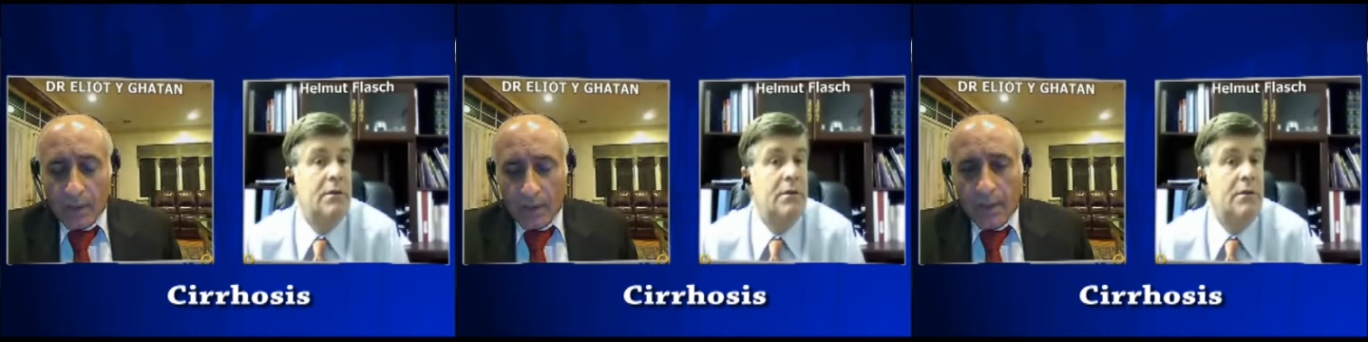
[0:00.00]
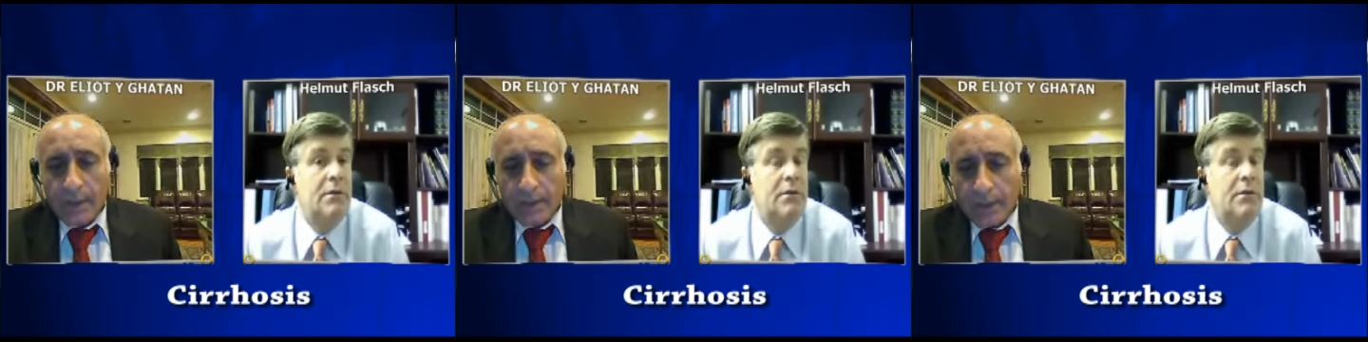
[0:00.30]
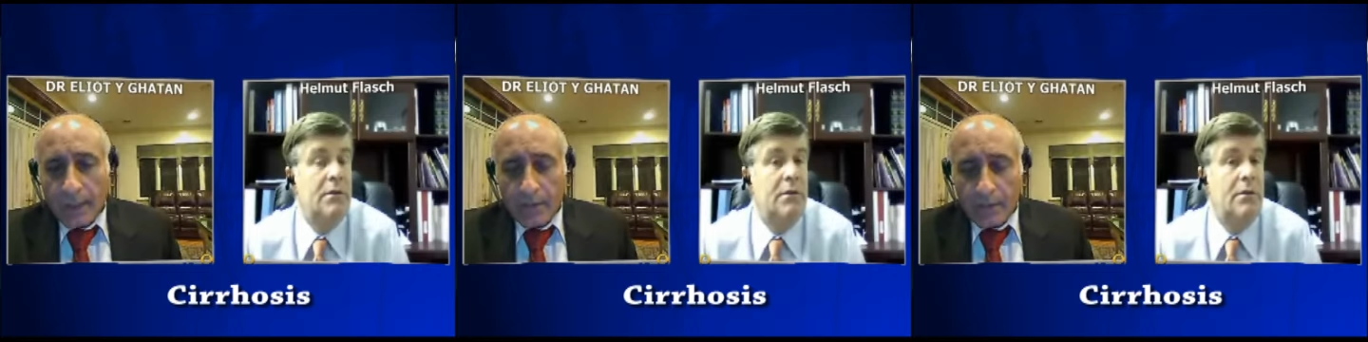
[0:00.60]
Speaker 1: Yes,
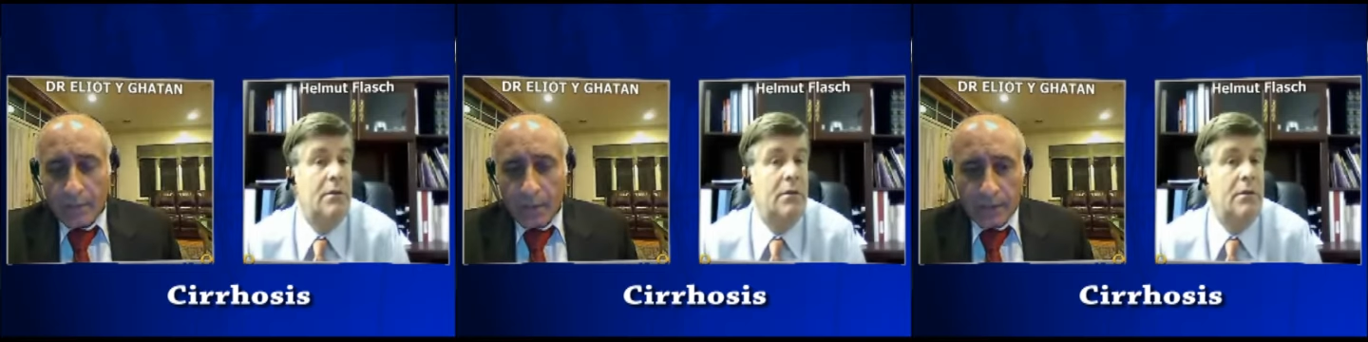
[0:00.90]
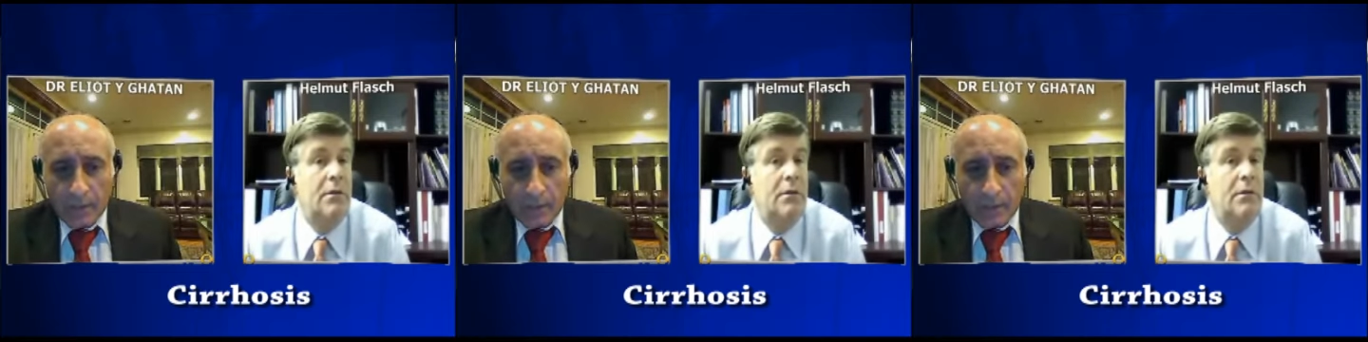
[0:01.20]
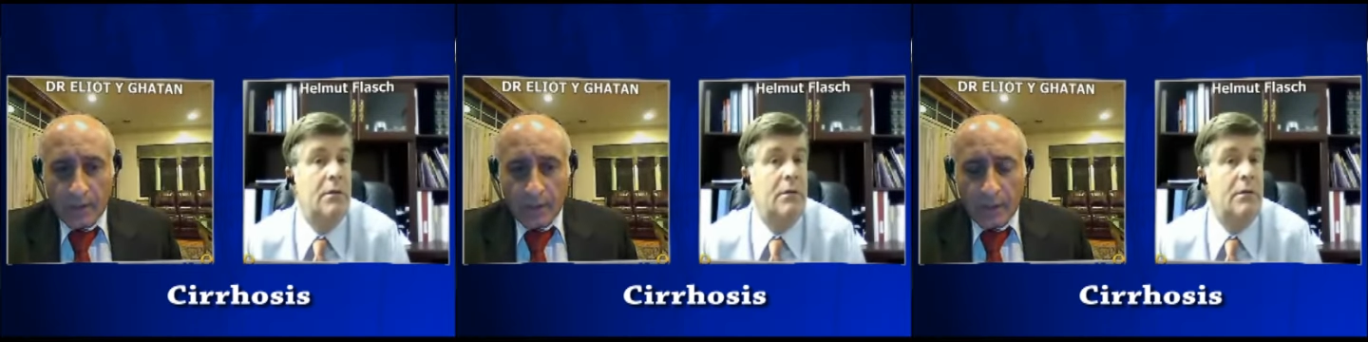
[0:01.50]
that is a
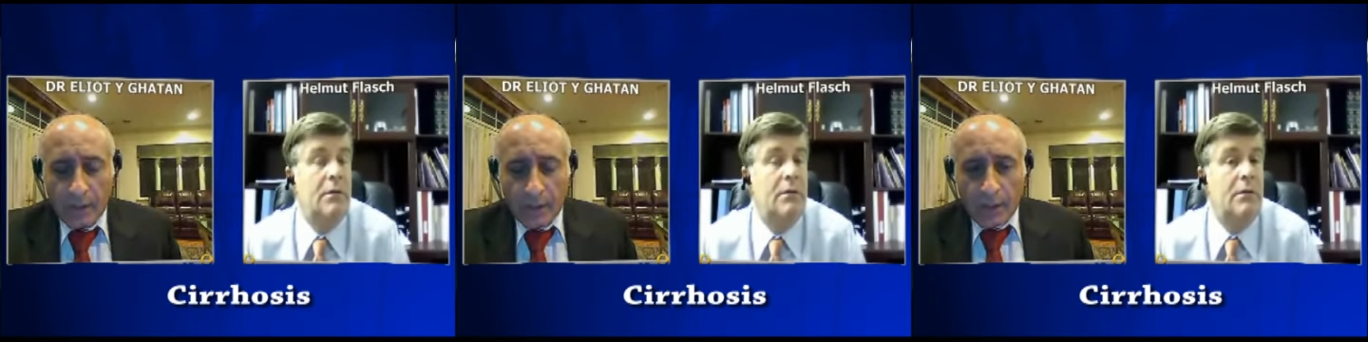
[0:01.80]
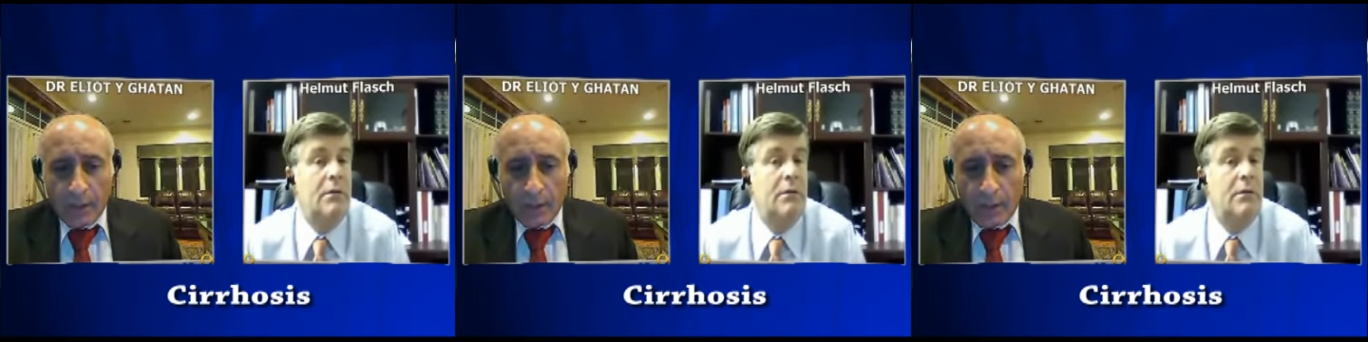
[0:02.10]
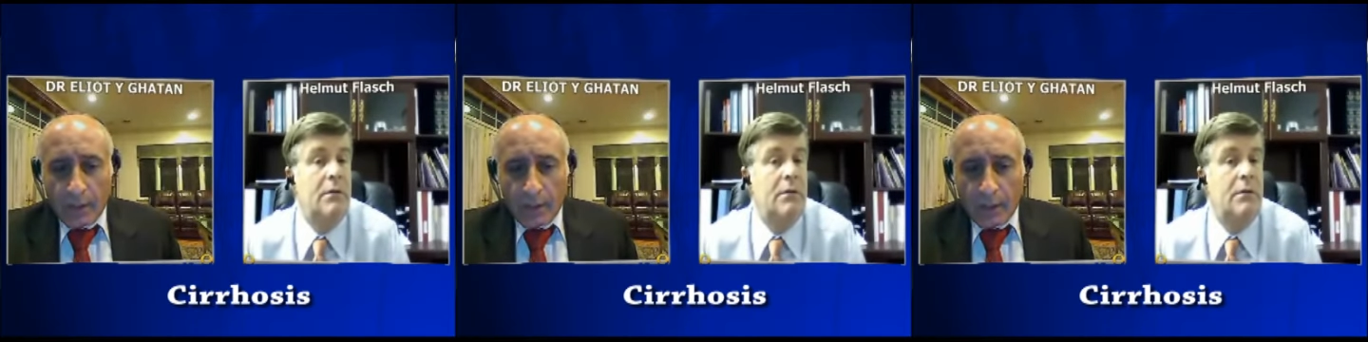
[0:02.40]
possibility.
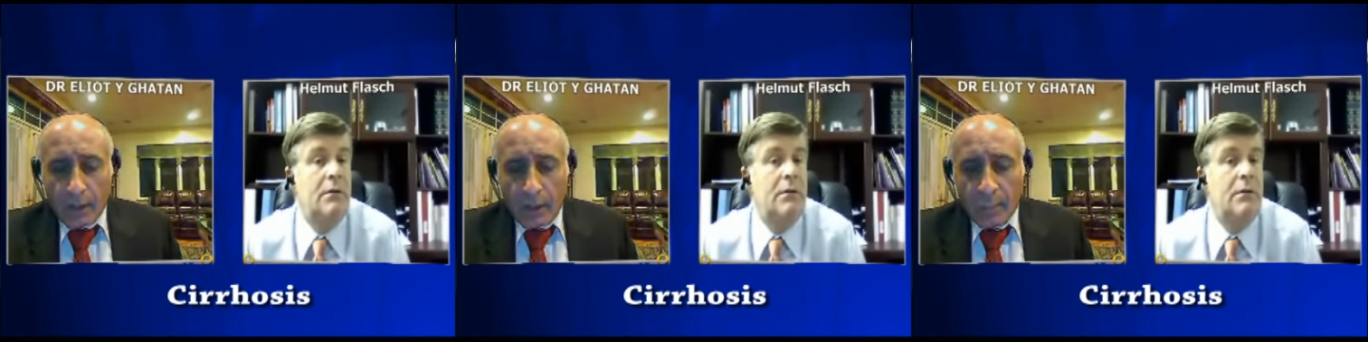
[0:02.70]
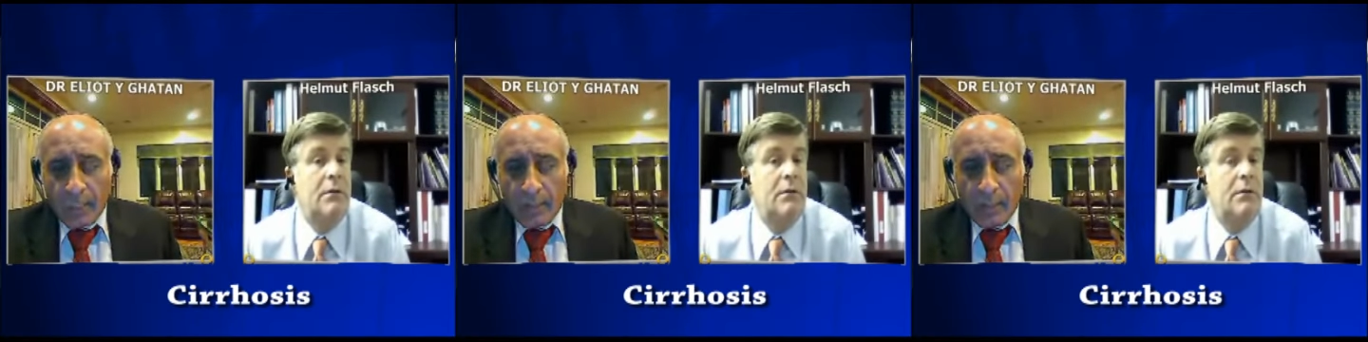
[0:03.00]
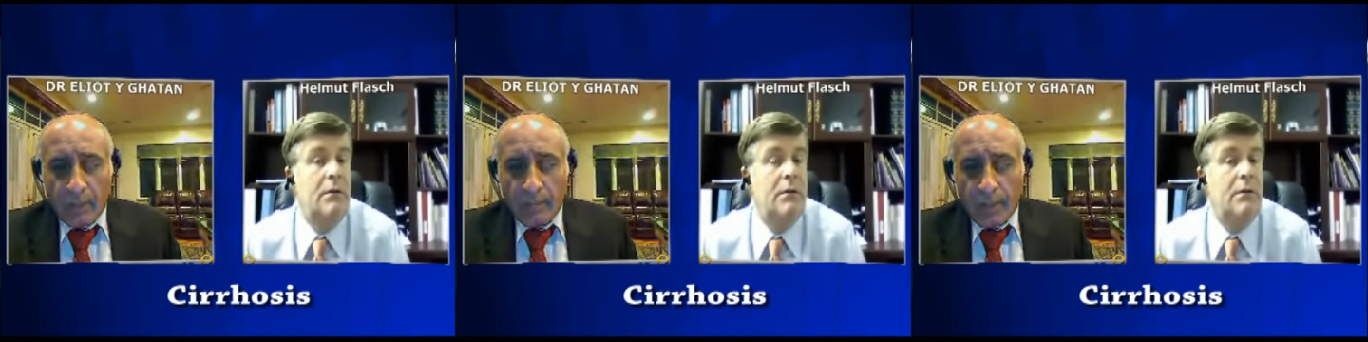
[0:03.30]
Commonly, it's
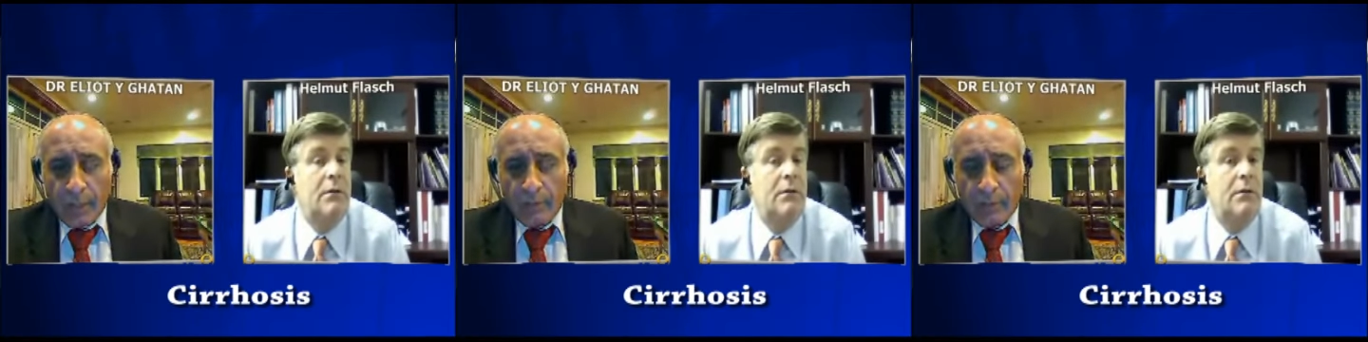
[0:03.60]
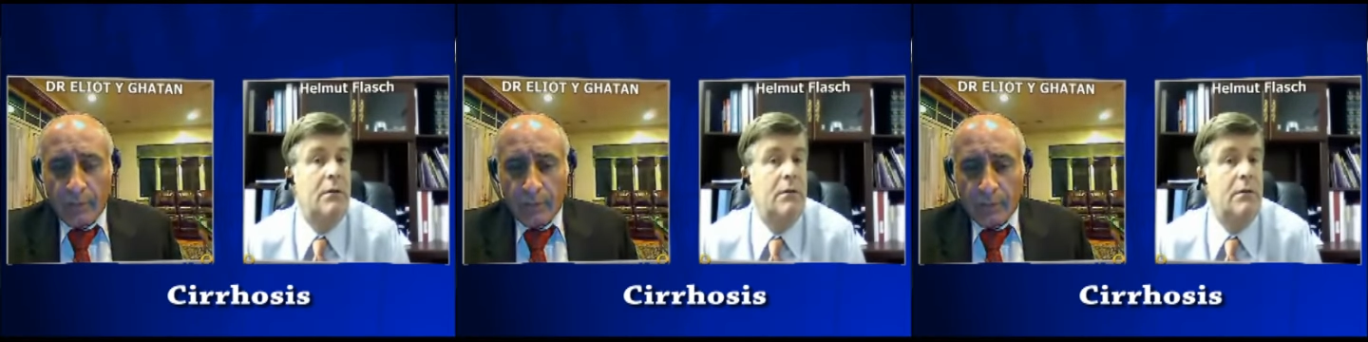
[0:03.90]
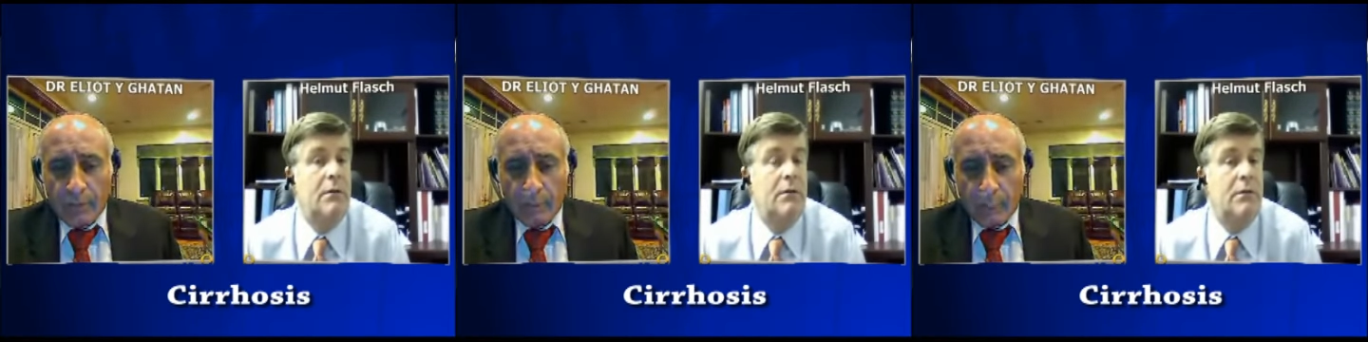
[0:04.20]
not very, very
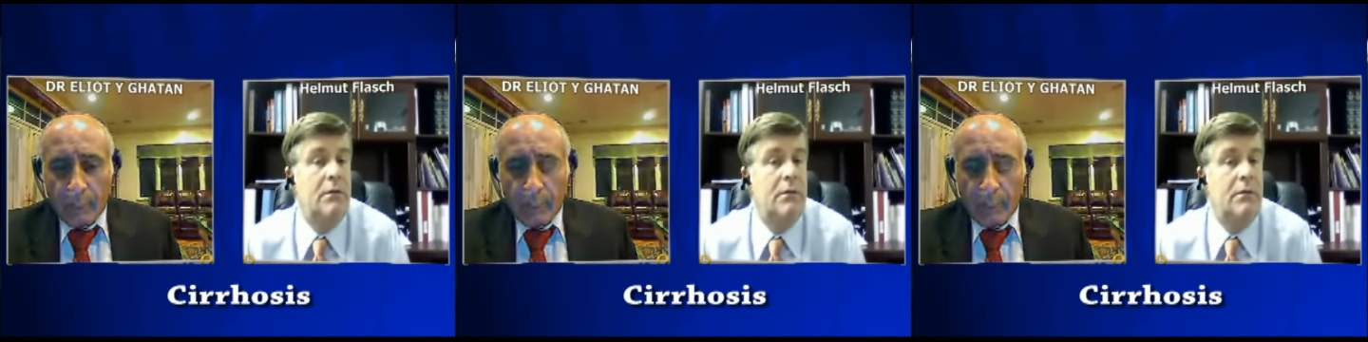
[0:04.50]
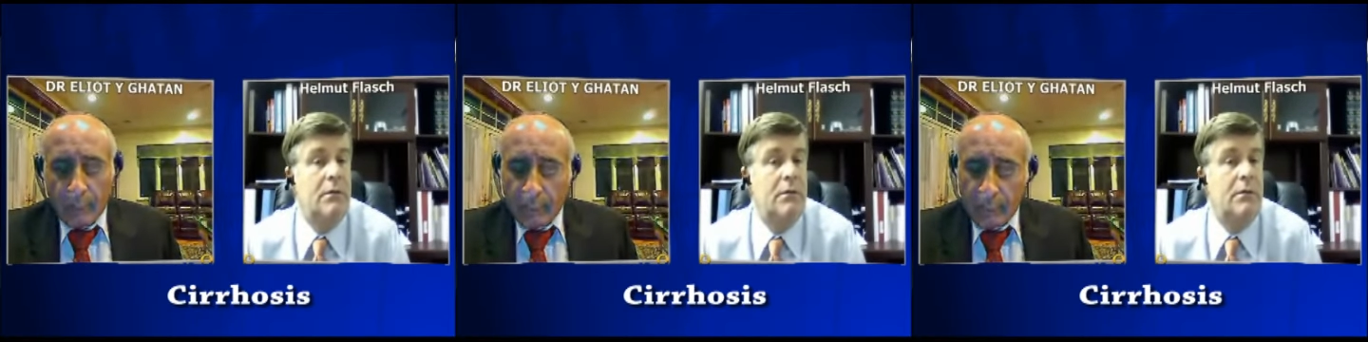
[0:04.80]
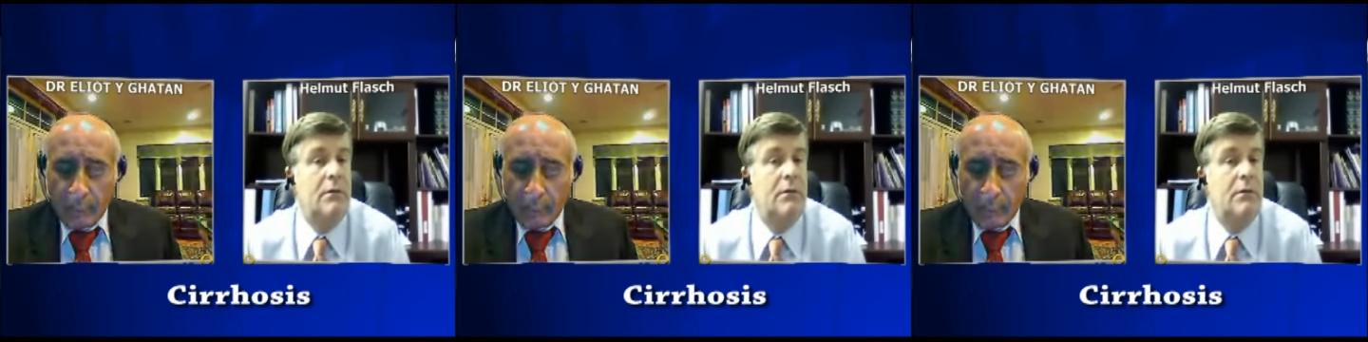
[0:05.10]
itchy, but it, in